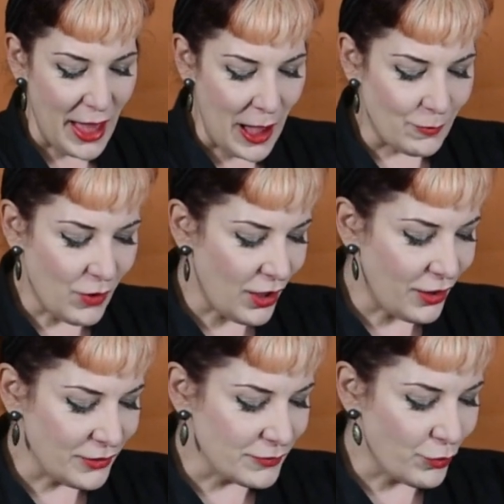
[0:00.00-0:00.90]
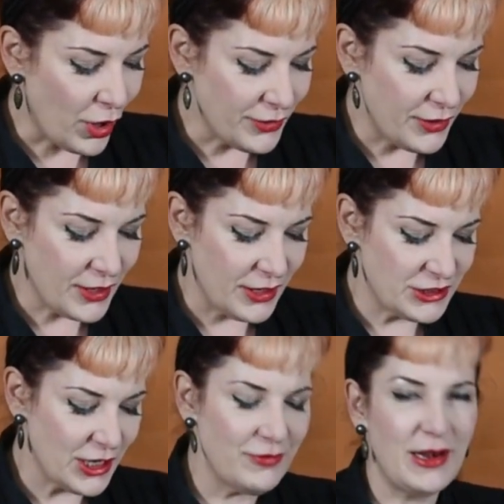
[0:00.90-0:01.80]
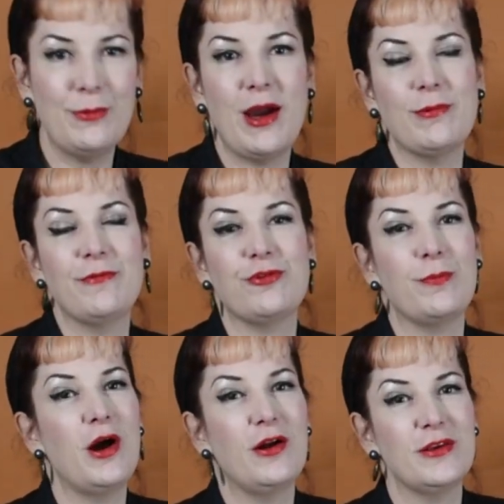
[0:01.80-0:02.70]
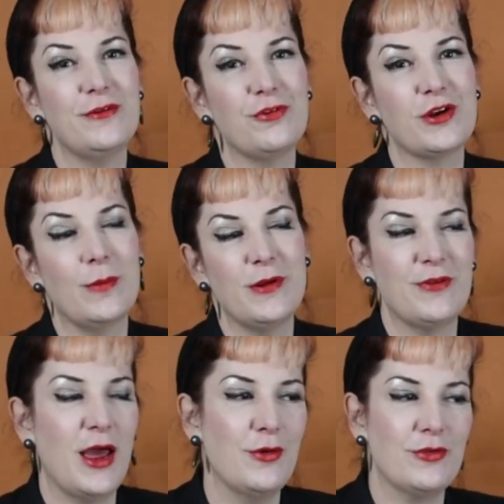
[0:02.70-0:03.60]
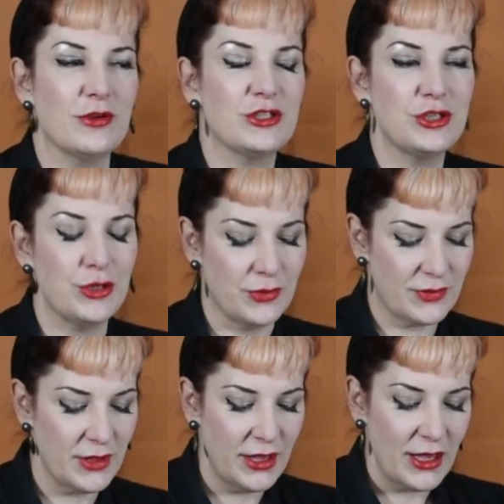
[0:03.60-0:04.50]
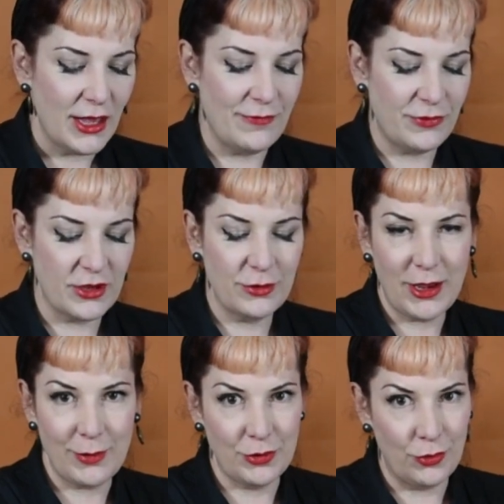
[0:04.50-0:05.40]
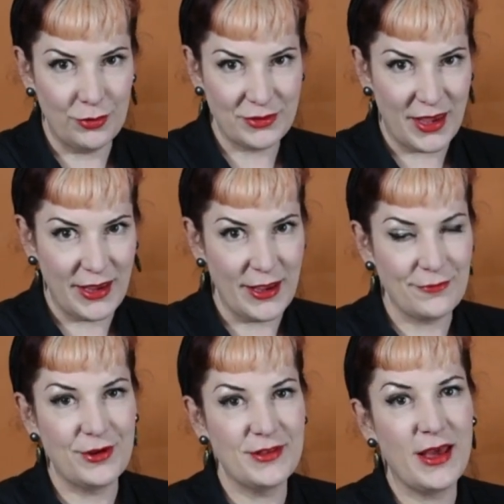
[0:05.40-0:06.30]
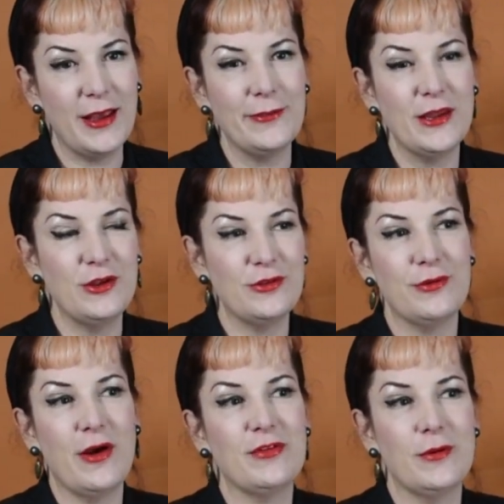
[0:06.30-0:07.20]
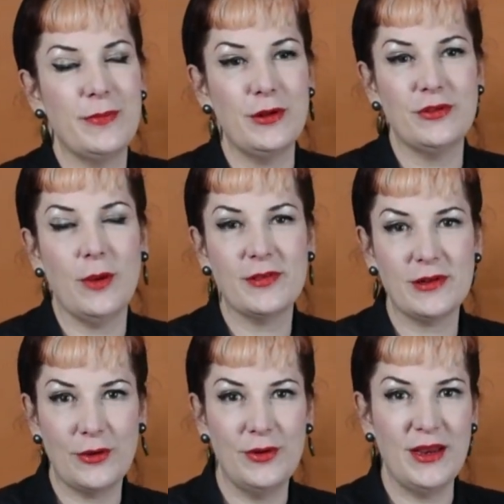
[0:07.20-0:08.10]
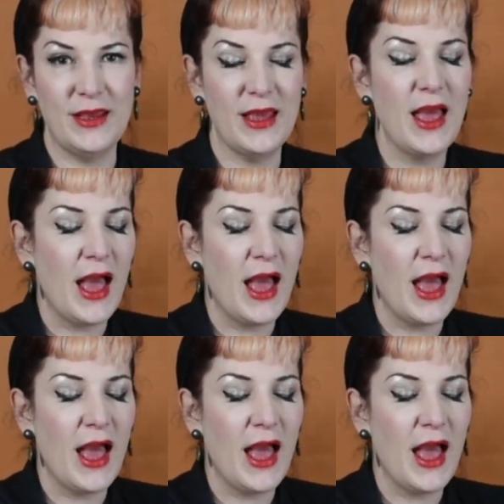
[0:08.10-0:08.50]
And while you can generally wear one for a party for a couple of hours or a shoot, if you're going to wear one all day, every day, then you do have to build up slowly.